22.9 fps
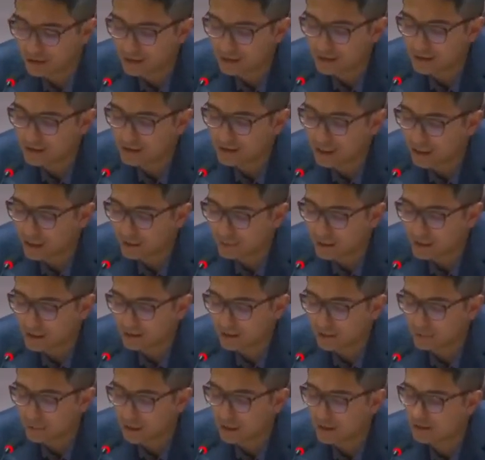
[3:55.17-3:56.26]
stymieing
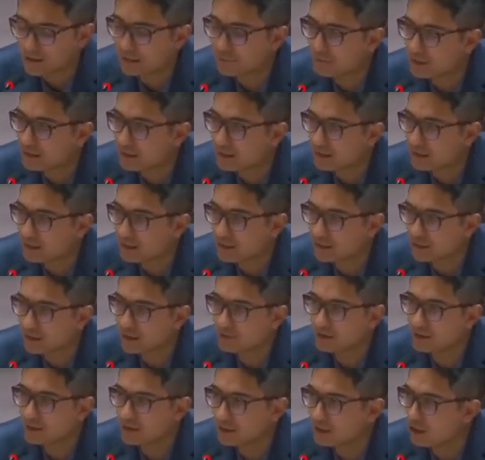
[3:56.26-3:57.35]
the possibility
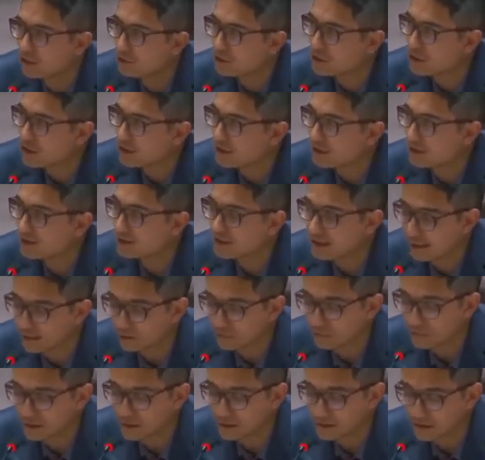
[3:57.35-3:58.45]
of a negotiated
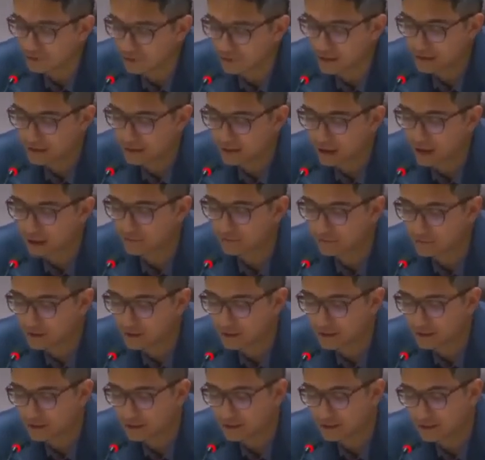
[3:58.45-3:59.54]
settlement to this
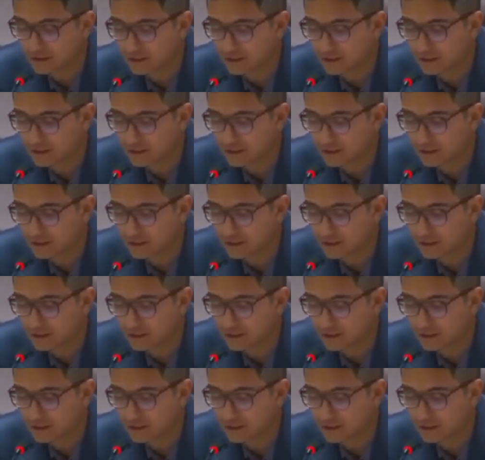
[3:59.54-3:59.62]
conflict.